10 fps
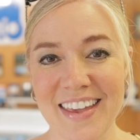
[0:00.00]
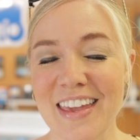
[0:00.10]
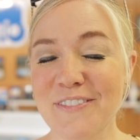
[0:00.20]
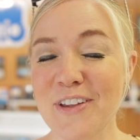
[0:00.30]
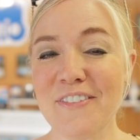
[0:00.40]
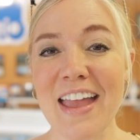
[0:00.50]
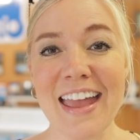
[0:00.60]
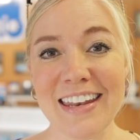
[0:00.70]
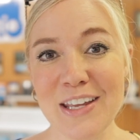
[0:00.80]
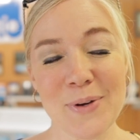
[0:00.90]
If you have
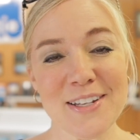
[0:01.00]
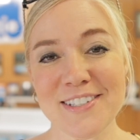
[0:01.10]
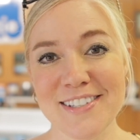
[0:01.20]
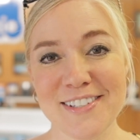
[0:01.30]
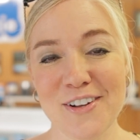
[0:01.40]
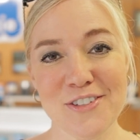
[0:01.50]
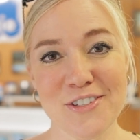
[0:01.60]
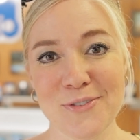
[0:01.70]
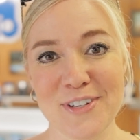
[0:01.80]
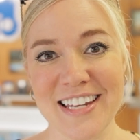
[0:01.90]
any questions at all,
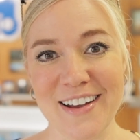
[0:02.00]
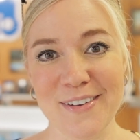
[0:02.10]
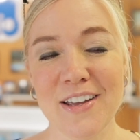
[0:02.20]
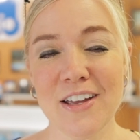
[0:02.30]
just reach out